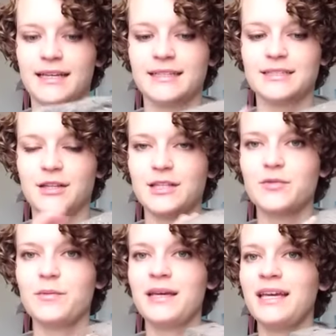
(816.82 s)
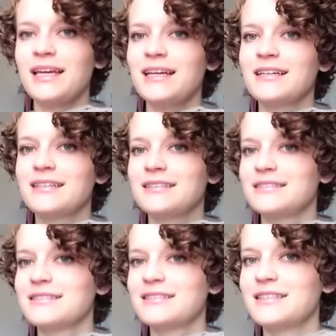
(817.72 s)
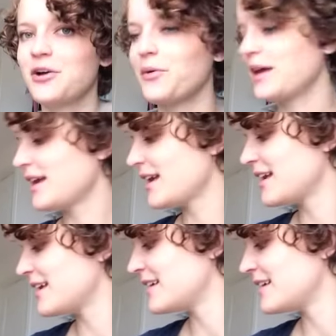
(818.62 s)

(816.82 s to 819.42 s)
So this will be going